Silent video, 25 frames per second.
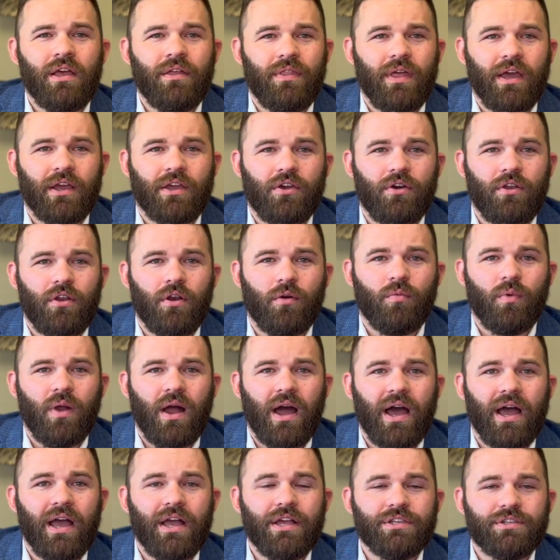that could
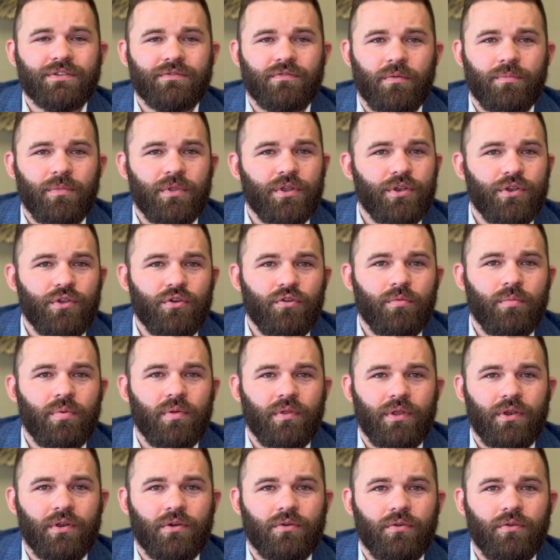arise from the new
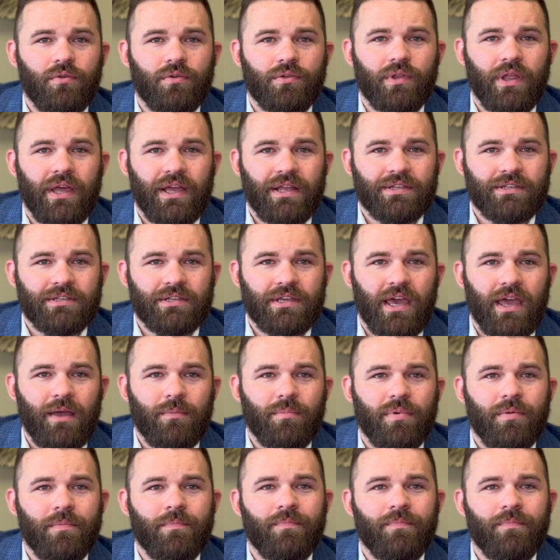political landscape.